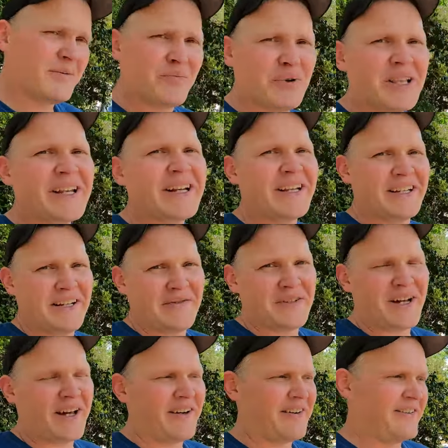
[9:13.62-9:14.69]
plenty enough
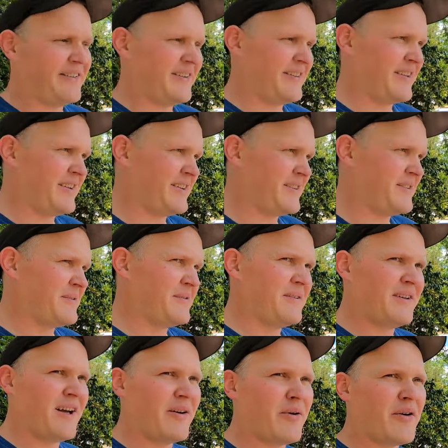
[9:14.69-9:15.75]
tire, I think.
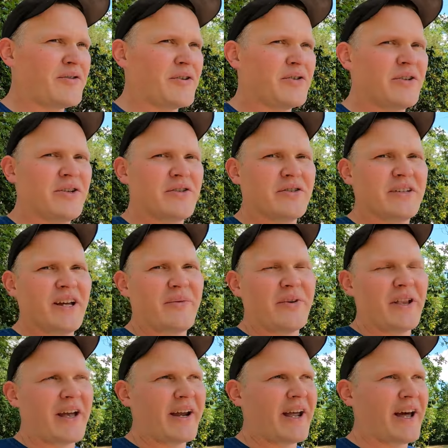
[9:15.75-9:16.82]
I'm also curious to see
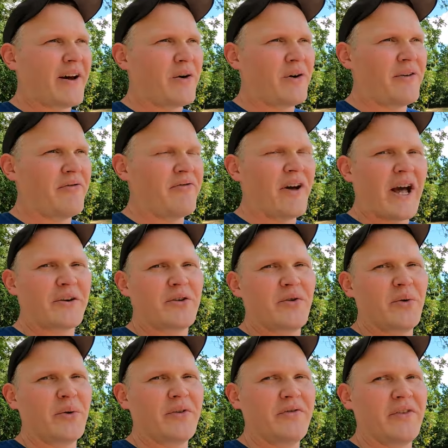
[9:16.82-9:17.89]
like how a factory
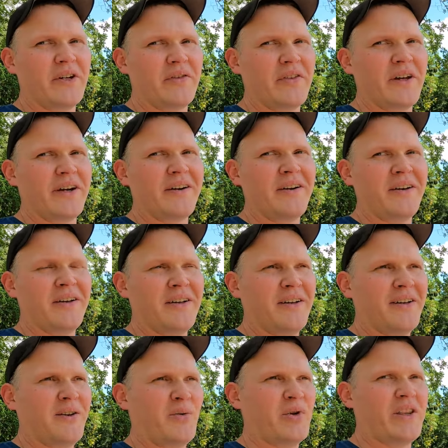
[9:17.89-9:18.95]
wheel will fit on there
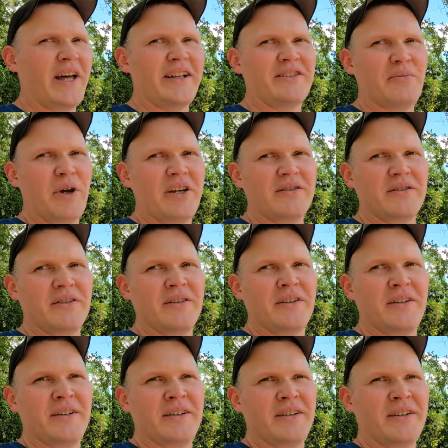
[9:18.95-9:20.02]
with that spacer.
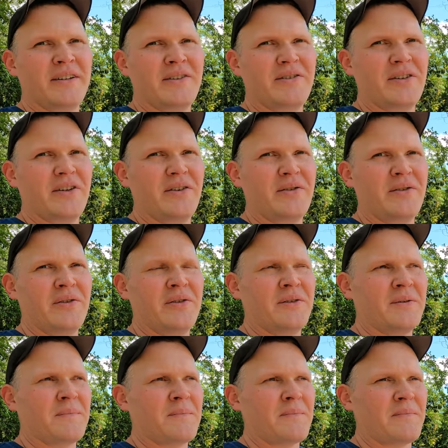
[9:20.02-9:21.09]
So
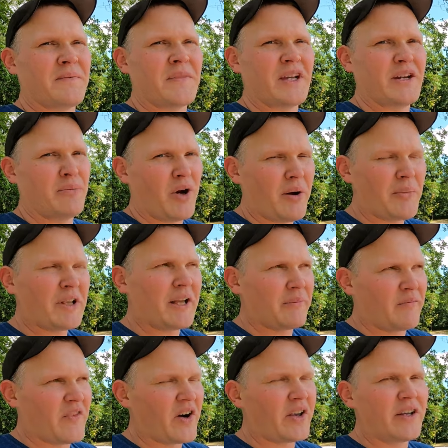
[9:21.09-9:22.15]
probably
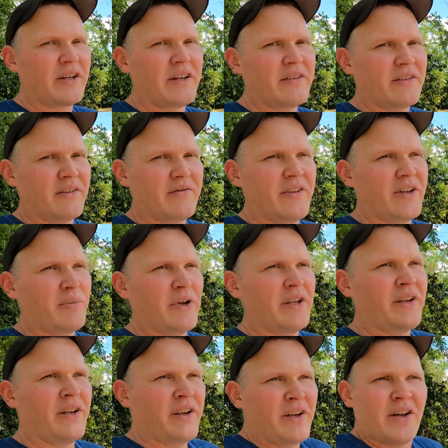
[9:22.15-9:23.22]
like fairly decent fitment,
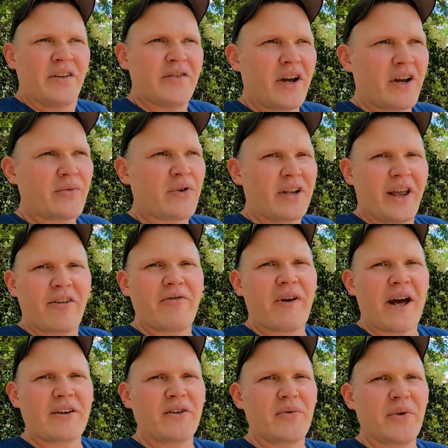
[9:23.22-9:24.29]
so I could run like
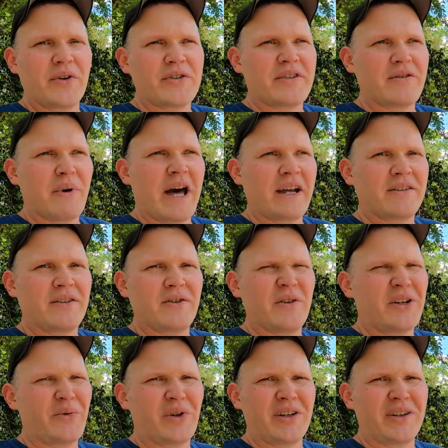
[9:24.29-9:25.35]
factory wheels in the back too,
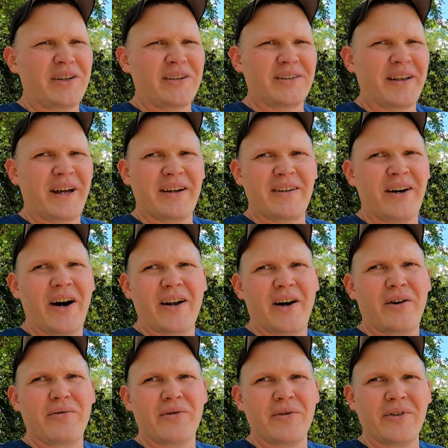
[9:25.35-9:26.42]
and it wouldn't look like god
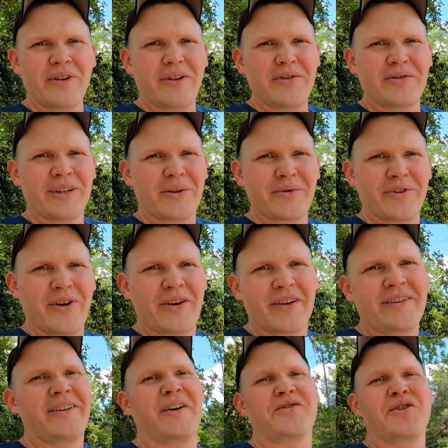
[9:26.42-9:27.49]
awful, you know, just like
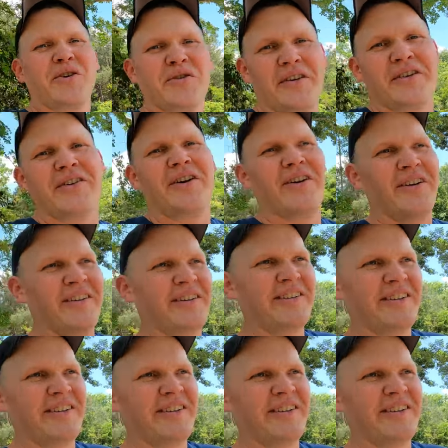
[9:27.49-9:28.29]
retarded. I'll show you another car.